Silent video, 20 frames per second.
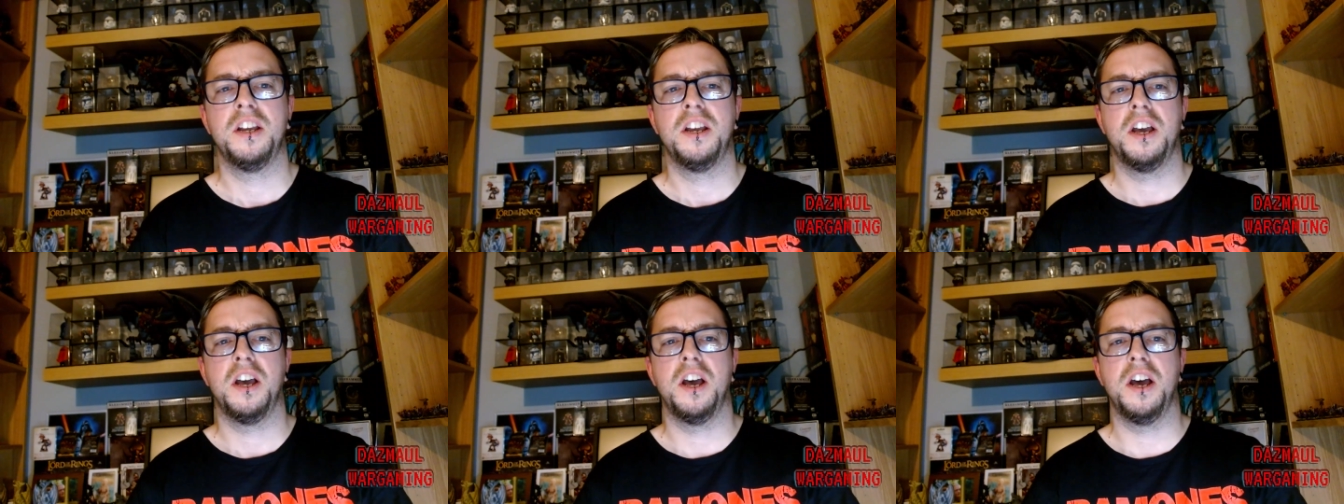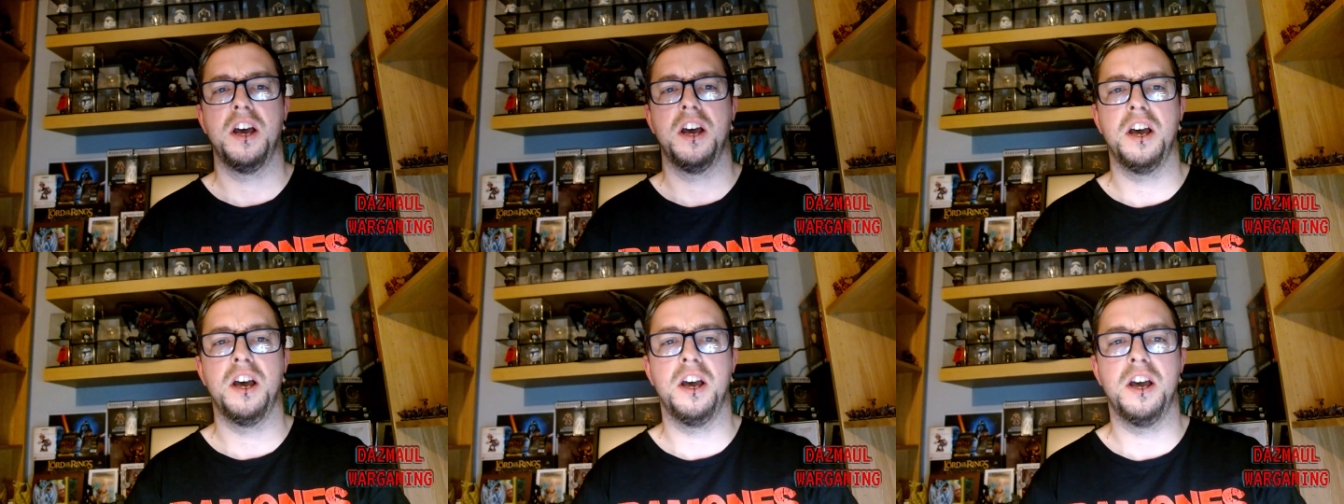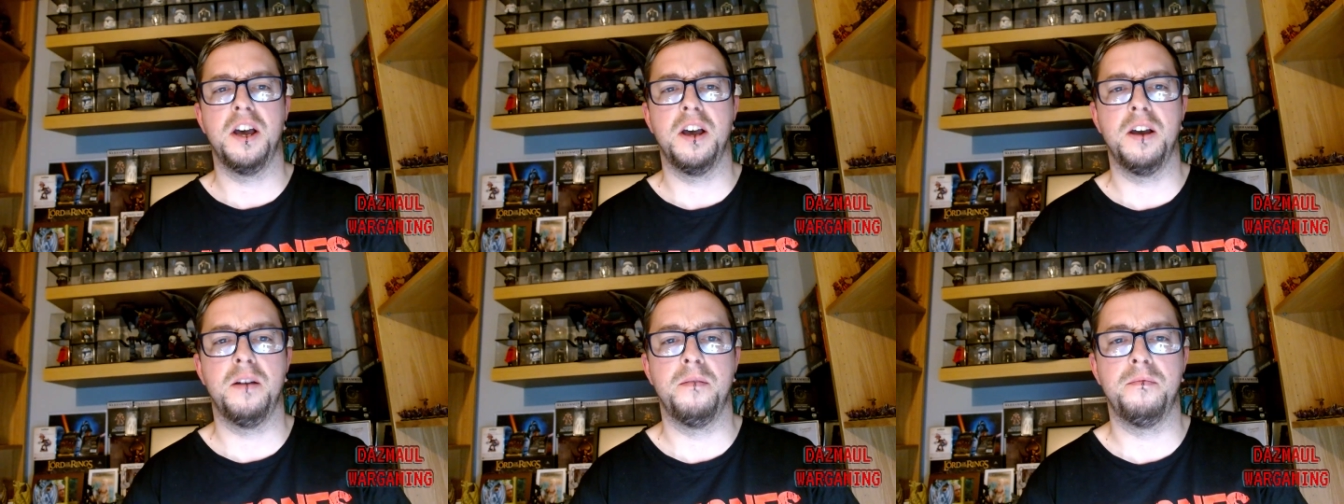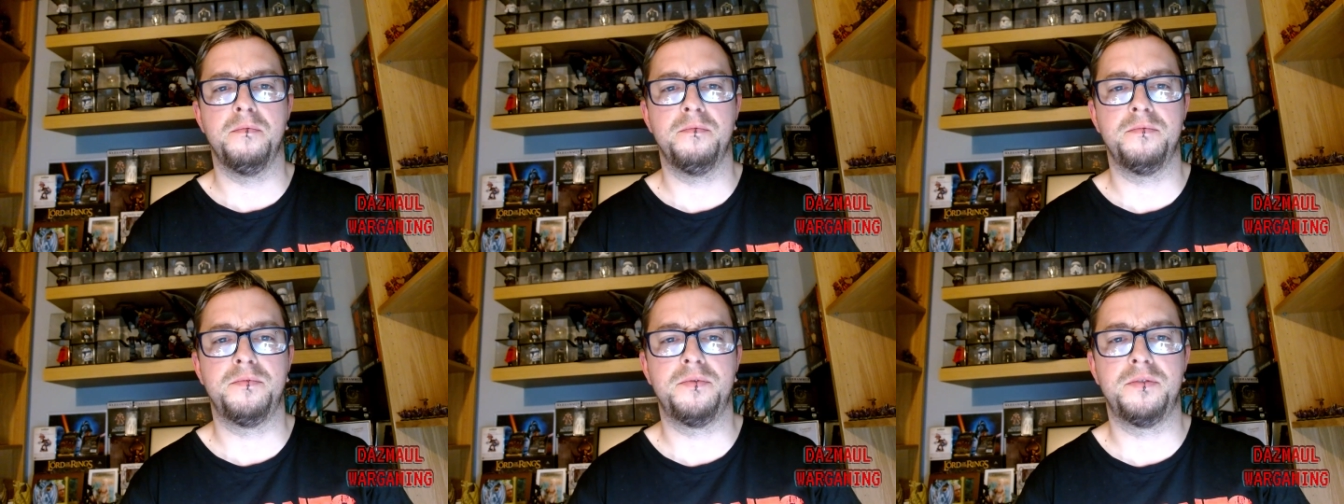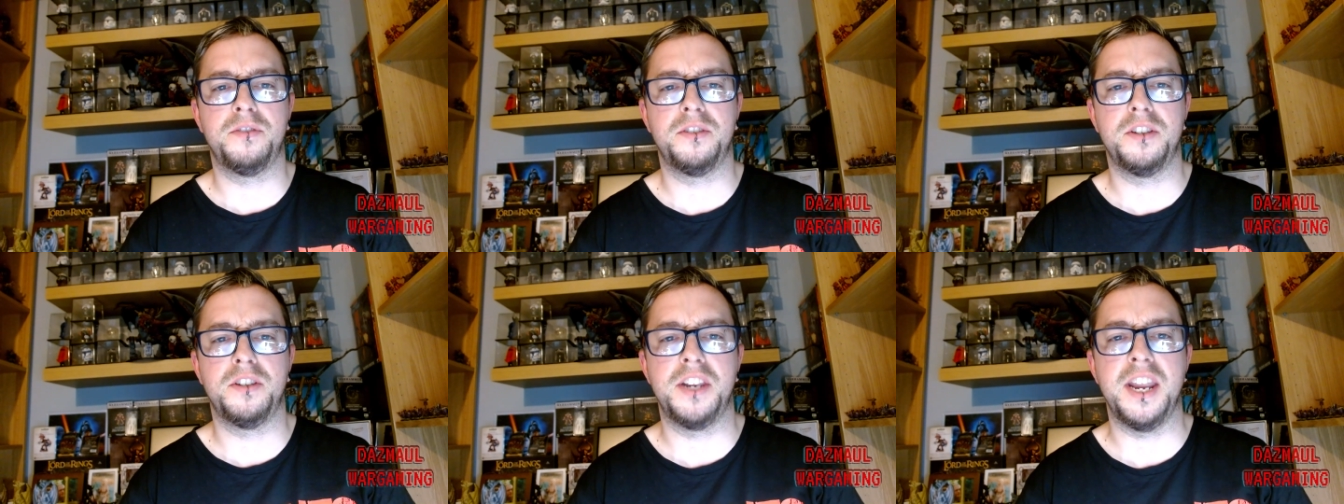
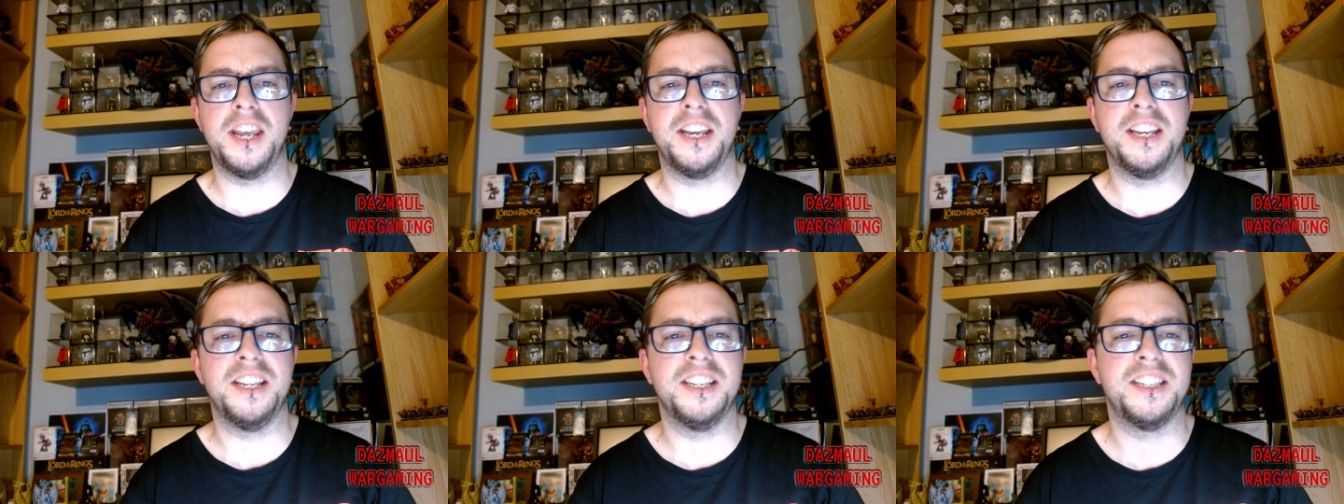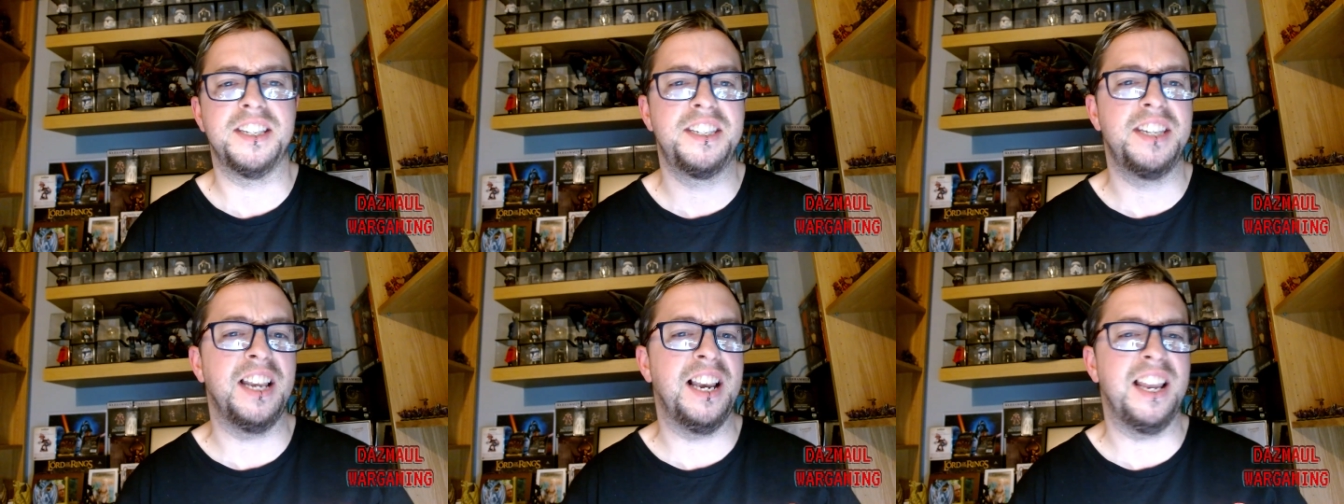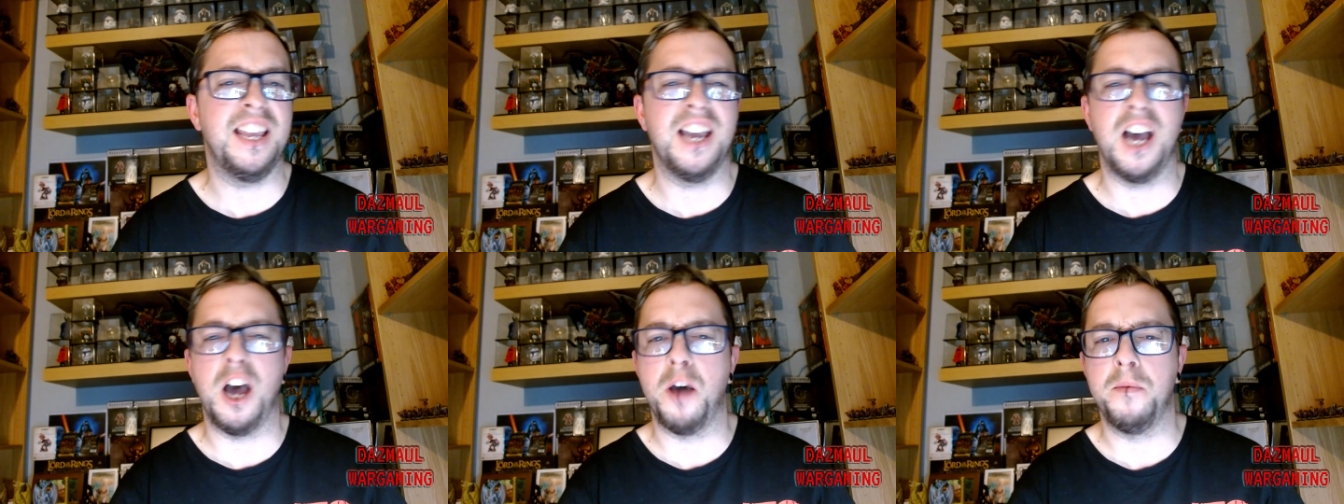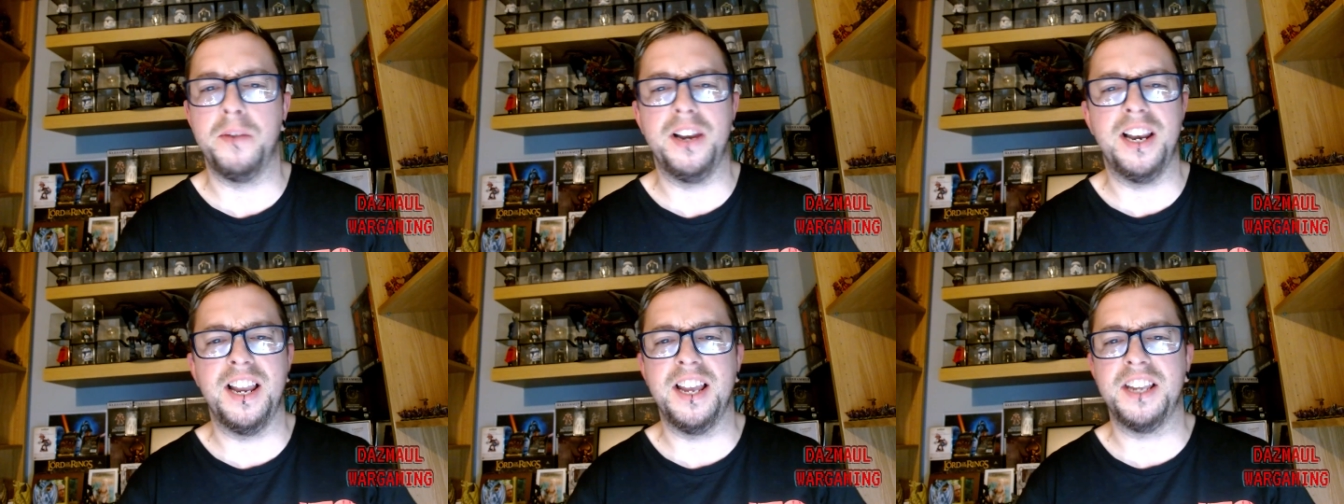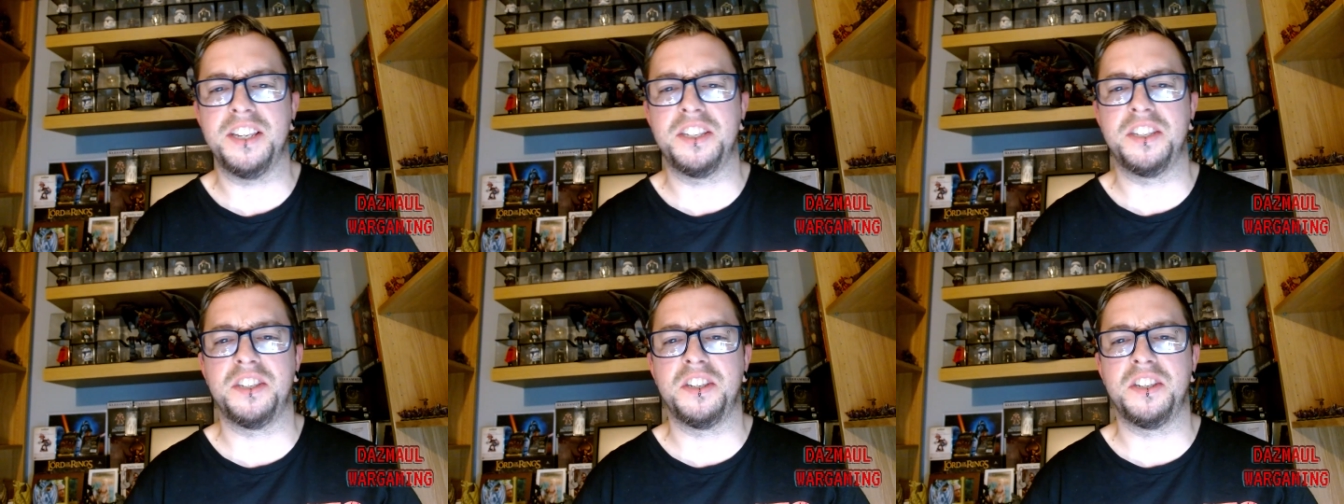to taking silly army
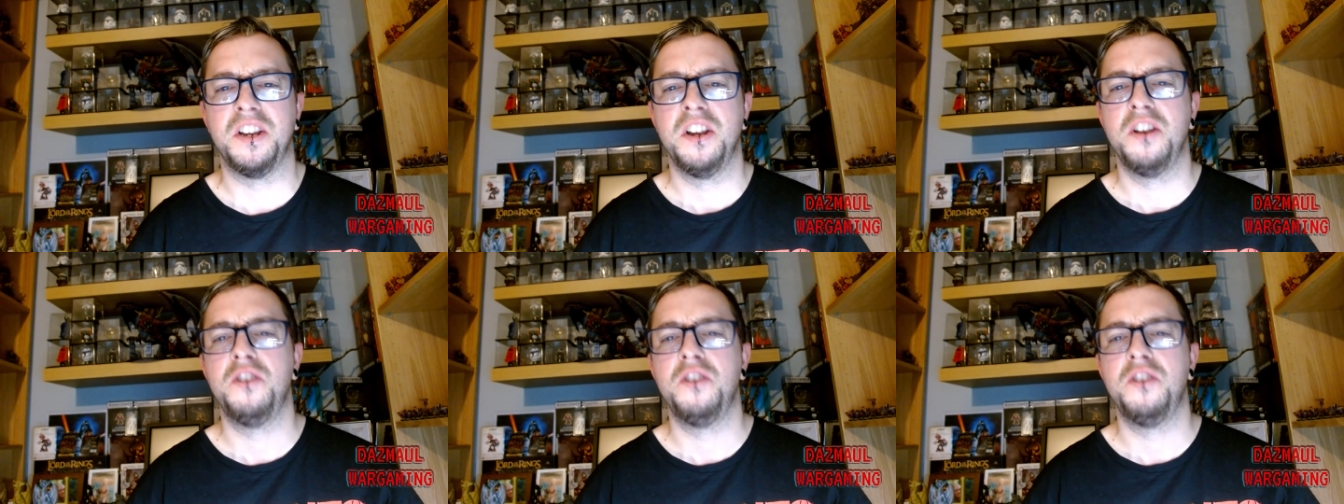lists,